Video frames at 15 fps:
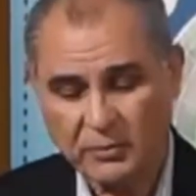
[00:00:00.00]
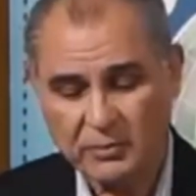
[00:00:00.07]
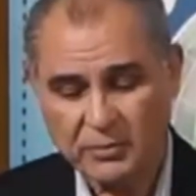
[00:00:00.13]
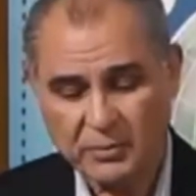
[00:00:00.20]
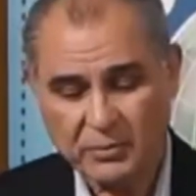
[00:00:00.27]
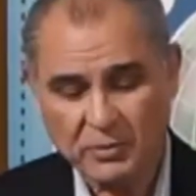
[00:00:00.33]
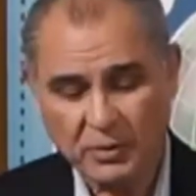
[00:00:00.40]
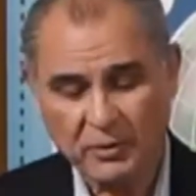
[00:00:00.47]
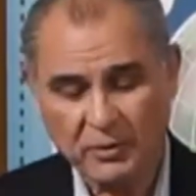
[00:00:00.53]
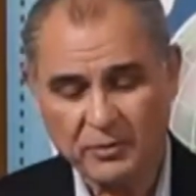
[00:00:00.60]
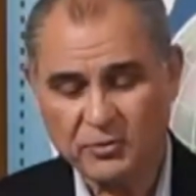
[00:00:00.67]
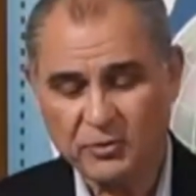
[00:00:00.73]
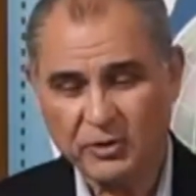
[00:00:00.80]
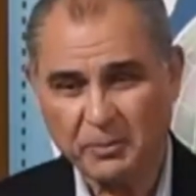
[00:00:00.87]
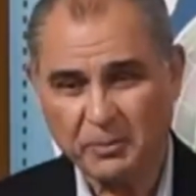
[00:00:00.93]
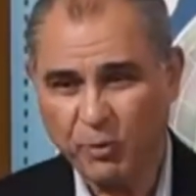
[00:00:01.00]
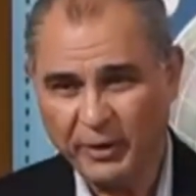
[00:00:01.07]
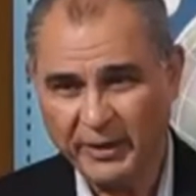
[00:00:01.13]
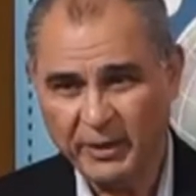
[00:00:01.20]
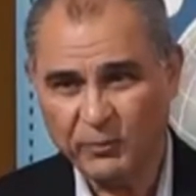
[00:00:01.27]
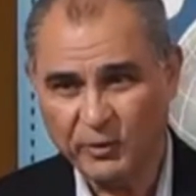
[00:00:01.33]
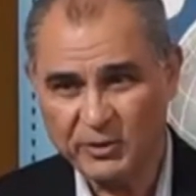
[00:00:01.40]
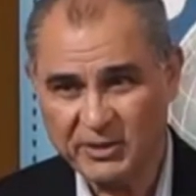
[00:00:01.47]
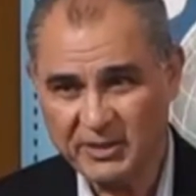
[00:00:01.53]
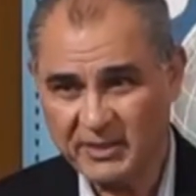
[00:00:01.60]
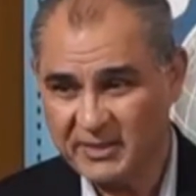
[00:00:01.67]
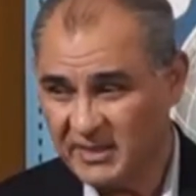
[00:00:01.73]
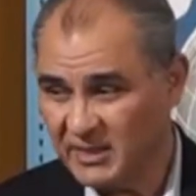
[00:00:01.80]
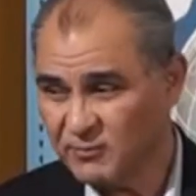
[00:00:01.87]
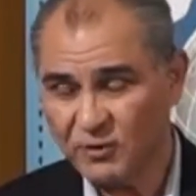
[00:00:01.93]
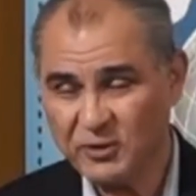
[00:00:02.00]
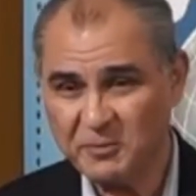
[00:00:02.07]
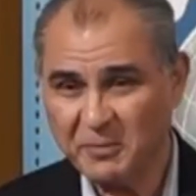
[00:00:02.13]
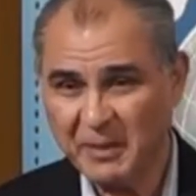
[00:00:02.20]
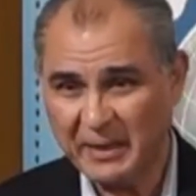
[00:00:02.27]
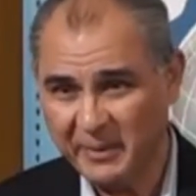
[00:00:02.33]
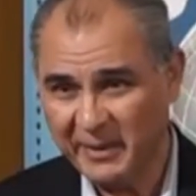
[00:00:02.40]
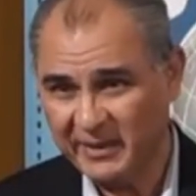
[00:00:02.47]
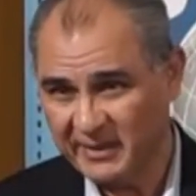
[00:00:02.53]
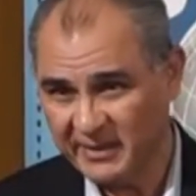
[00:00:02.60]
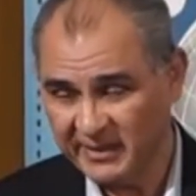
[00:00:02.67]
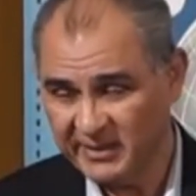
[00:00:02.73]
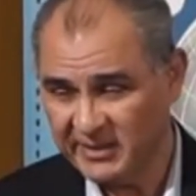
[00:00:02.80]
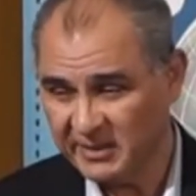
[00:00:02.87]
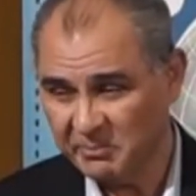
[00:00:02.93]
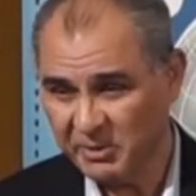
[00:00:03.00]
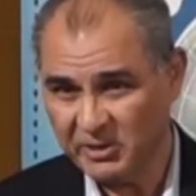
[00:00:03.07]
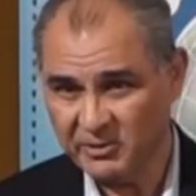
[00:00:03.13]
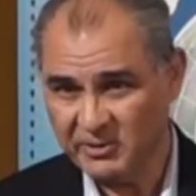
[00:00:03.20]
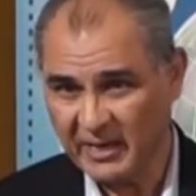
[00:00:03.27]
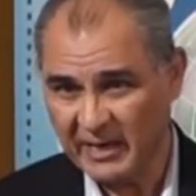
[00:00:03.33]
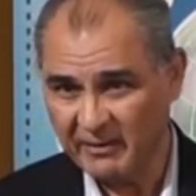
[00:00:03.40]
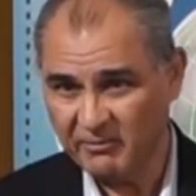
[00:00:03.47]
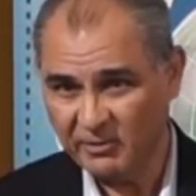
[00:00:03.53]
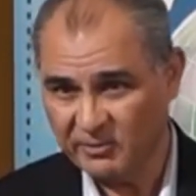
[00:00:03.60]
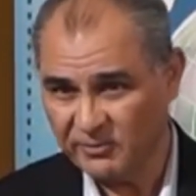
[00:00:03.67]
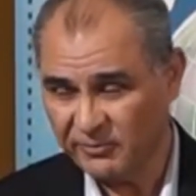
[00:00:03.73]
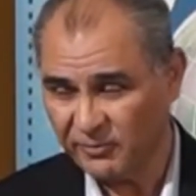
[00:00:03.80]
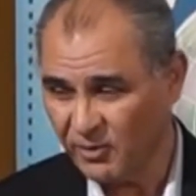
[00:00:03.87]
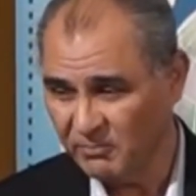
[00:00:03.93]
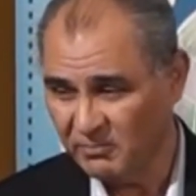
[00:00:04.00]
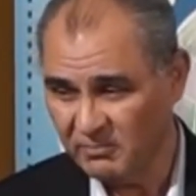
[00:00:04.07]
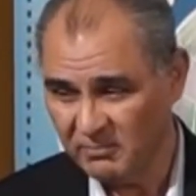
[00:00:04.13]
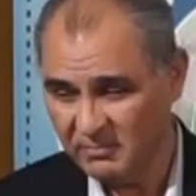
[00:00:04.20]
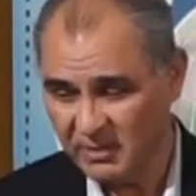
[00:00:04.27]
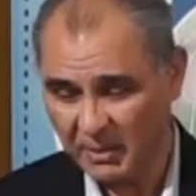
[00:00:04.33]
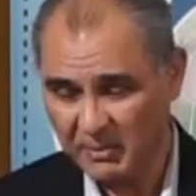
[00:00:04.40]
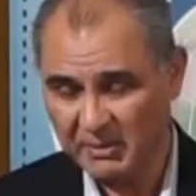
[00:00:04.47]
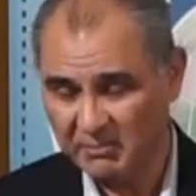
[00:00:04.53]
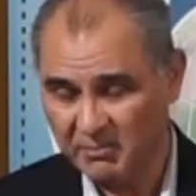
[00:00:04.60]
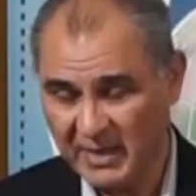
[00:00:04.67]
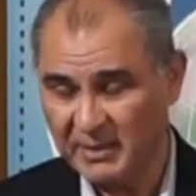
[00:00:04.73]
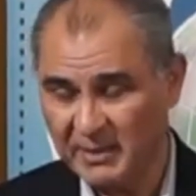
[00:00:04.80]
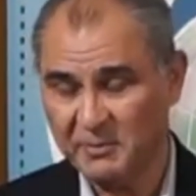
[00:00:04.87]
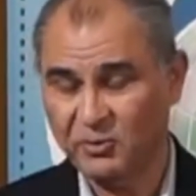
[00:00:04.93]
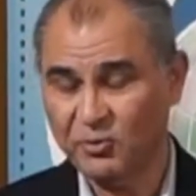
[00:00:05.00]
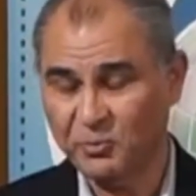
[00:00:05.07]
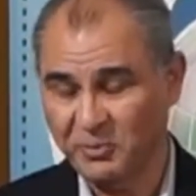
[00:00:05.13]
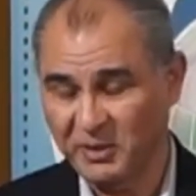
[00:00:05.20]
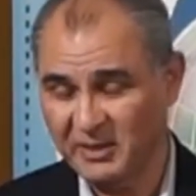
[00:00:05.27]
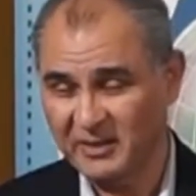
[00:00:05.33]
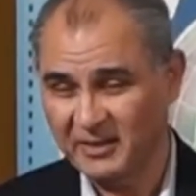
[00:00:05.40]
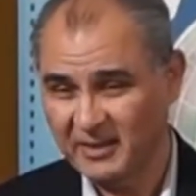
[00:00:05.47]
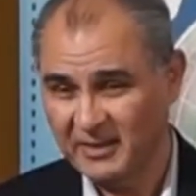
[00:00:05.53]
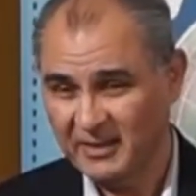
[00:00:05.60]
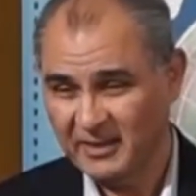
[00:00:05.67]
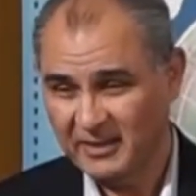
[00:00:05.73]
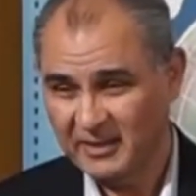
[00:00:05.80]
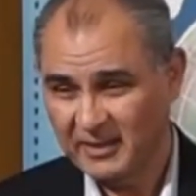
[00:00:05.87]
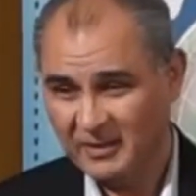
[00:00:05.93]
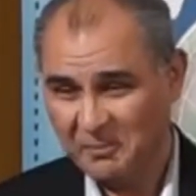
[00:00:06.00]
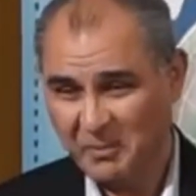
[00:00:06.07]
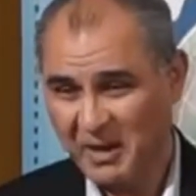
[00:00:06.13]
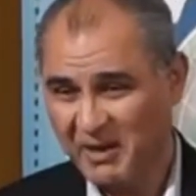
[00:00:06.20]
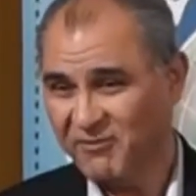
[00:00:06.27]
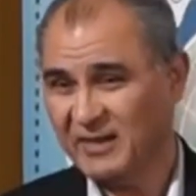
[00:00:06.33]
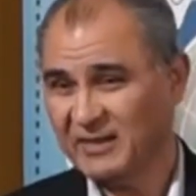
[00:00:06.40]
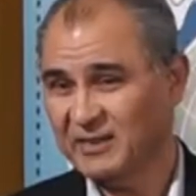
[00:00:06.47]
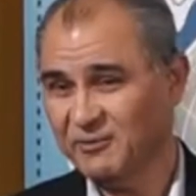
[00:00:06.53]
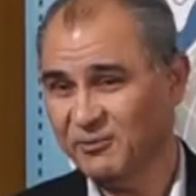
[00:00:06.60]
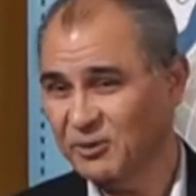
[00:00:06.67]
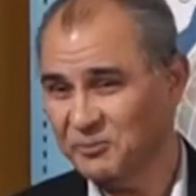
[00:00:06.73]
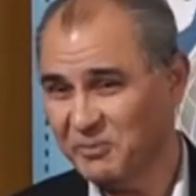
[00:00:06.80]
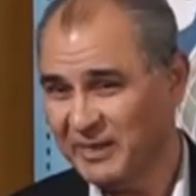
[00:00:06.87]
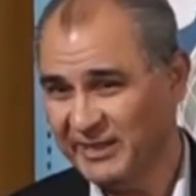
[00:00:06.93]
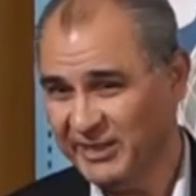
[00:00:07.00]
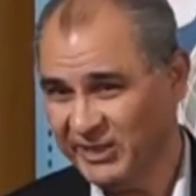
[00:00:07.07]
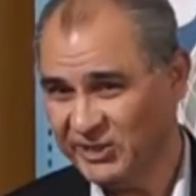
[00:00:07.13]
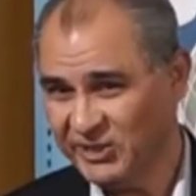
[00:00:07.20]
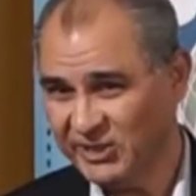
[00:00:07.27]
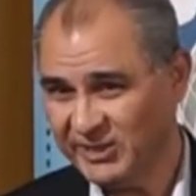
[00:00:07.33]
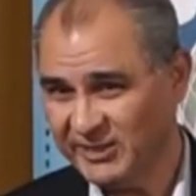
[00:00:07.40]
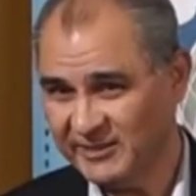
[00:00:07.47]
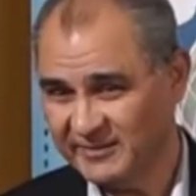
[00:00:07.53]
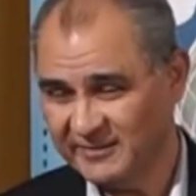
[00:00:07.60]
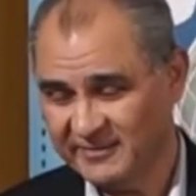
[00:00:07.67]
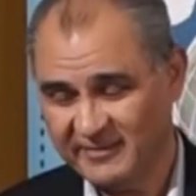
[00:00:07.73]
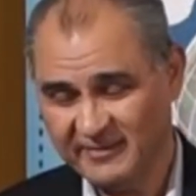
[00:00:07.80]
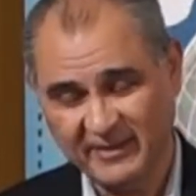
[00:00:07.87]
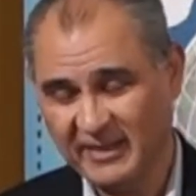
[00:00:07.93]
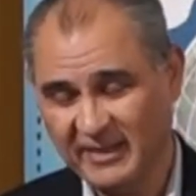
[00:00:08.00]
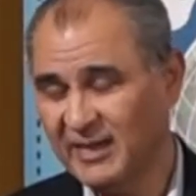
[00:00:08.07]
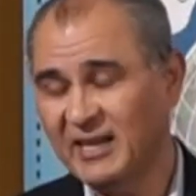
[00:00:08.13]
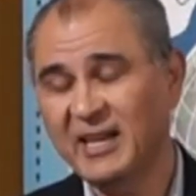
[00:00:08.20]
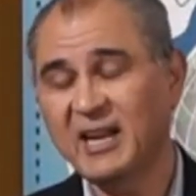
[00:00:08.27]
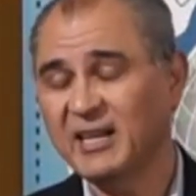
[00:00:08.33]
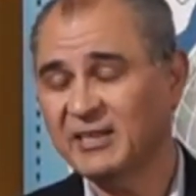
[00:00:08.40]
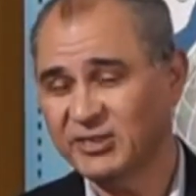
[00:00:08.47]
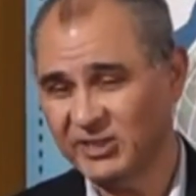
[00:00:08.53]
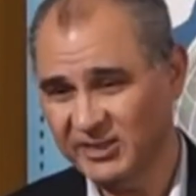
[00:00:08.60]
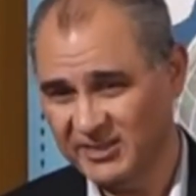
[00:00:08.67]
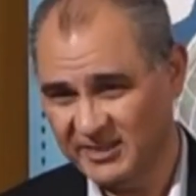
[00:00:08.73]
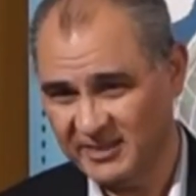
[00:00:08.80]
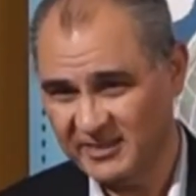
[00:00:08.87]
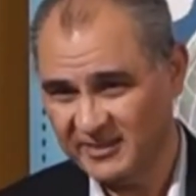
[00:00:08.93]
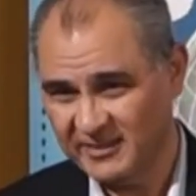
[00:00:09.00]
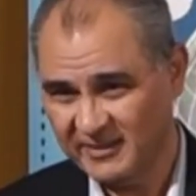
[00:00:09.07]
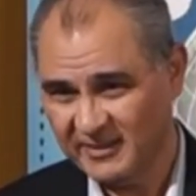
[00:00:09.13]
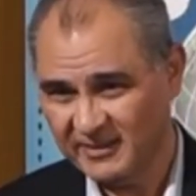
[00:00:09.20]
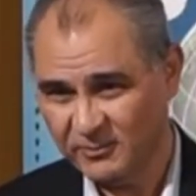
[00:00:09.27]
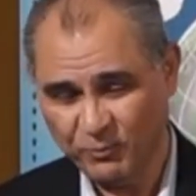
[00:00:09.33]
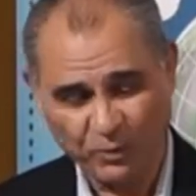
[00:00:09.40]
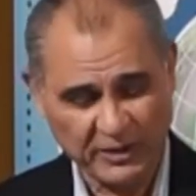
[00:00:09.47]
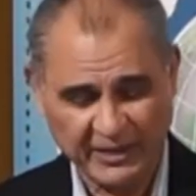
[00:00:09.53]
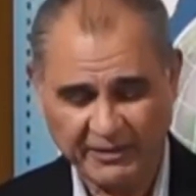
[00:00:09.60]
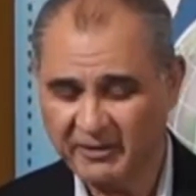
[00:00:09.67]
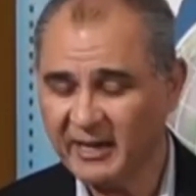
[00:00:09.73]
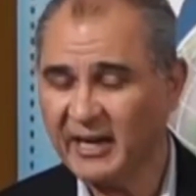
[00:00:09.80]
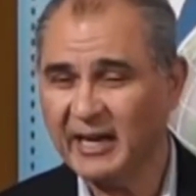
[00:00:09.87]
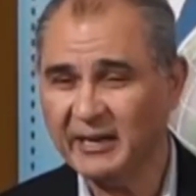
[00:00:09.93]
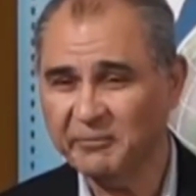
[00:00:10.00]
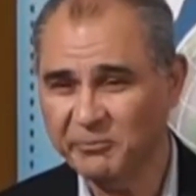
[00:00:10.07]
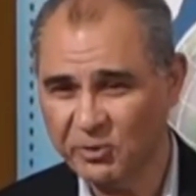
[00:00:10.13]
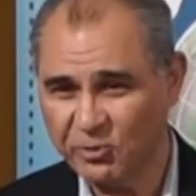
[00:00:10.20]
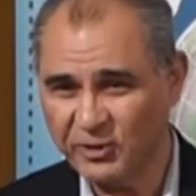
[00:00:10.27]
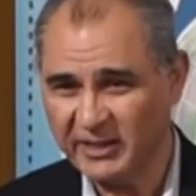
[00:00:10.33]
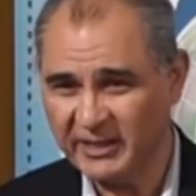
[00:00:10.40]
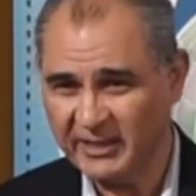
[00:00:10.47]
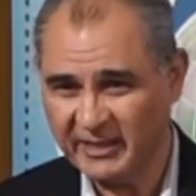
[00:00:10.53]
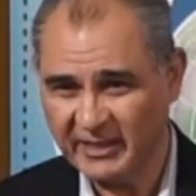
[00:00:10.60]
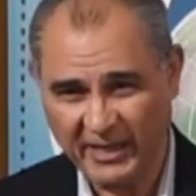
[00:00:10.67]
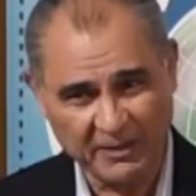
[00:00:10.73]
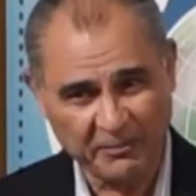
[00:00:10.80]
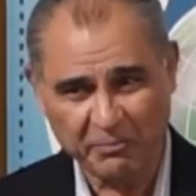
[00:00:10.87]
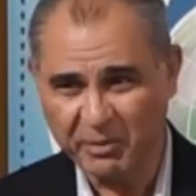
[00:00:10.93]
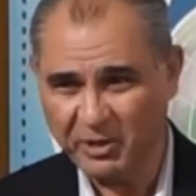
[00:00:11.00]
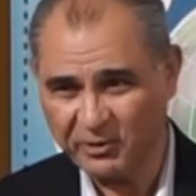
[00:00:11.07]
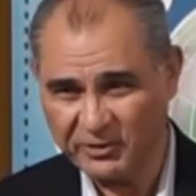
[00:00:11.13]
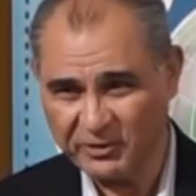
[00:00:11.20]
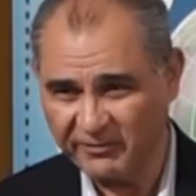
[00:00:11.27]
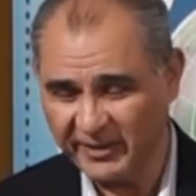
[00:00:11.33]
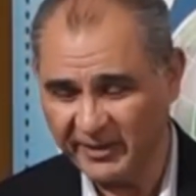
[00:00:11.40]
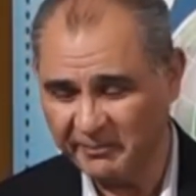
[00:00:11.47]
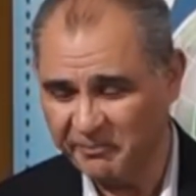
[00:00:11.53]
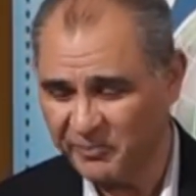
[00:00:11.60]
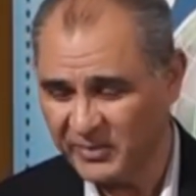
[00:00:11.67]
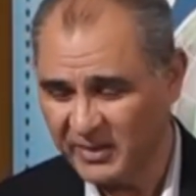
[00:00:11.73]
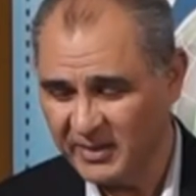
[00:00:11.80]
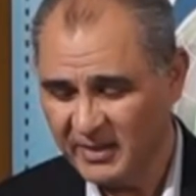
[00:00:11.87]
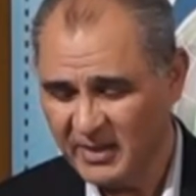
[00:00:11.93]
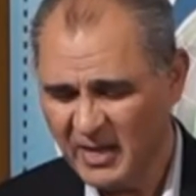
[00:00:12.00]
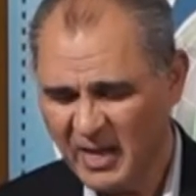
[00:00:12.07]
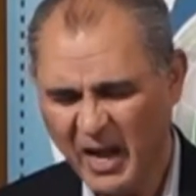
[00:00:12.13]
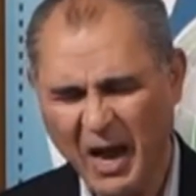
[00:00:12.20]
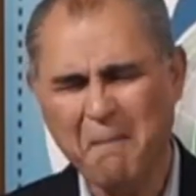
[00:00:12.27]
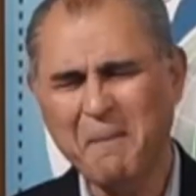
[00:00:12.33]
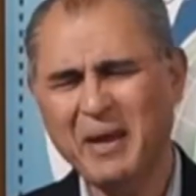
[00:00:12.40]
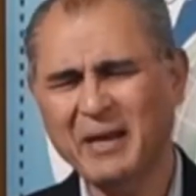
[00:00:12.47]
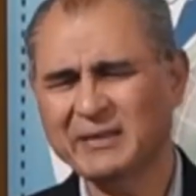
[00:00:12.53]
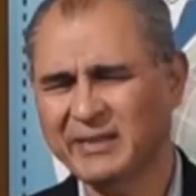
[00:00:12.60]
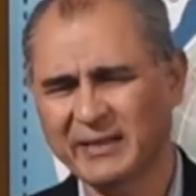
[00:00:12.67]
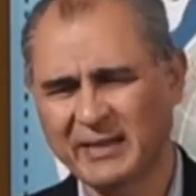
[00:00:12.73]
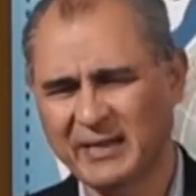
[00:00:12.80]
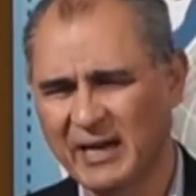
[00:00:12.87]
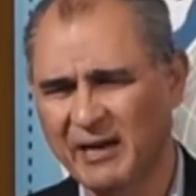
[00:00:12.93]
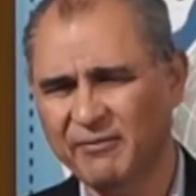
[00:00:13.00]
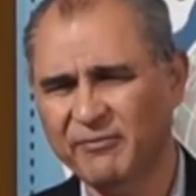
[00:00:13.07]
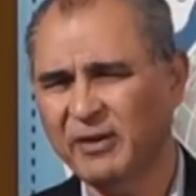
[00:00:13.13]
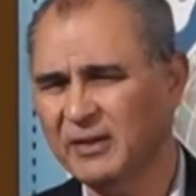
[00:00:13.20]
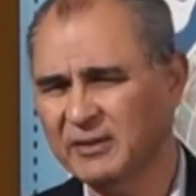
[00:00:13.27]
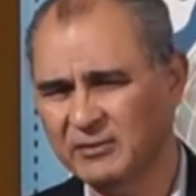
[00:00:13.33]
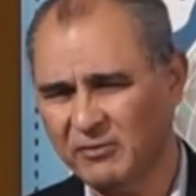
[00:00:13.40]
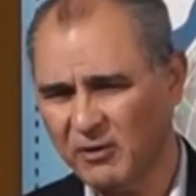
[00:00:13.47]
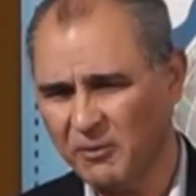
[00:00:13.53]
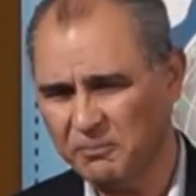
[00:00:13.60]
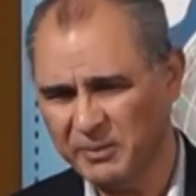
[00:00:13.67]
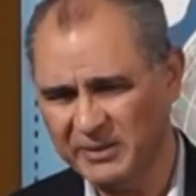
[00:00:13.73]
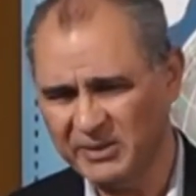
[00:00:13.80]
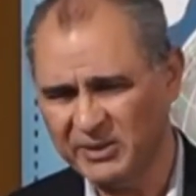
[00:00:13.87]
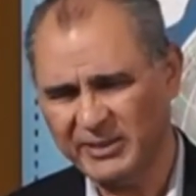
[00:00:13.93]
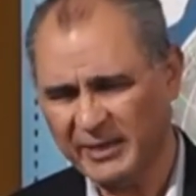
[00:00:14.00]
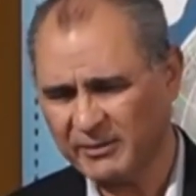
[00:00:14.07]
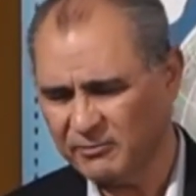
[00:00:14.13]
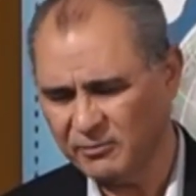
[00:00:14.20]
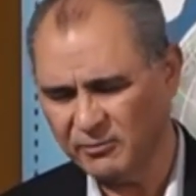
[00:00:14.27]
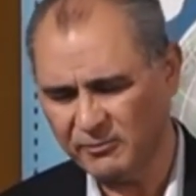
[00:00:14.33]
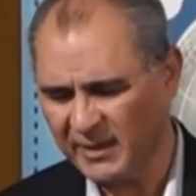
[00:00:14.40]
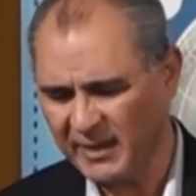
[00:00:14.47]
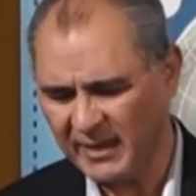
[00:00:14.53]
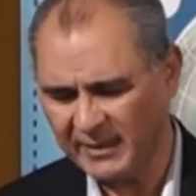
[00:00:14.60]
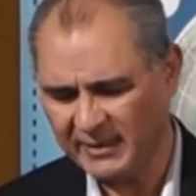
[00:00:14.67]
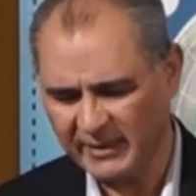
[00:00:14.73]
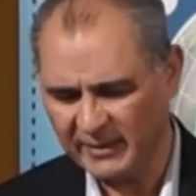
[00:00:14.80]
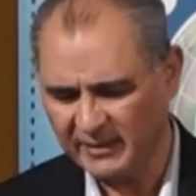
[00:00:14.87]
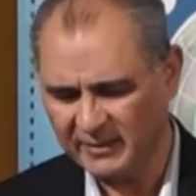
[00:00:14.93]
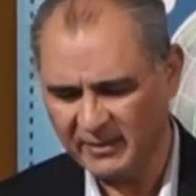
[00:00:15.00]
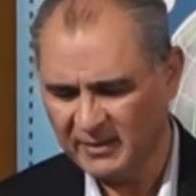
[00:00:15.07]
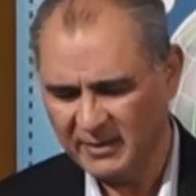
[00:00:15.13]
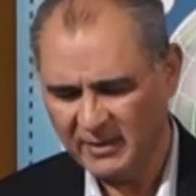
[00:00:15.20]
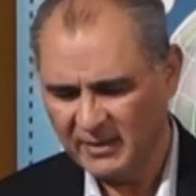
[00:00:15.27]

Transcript: So, so the point was this, this was my main concern, because I was from, I mean, my, to me, my father was my teacher, a legend. Whatever I am today, I am because of him. Amazing guy, philanthropist, technocrat, and,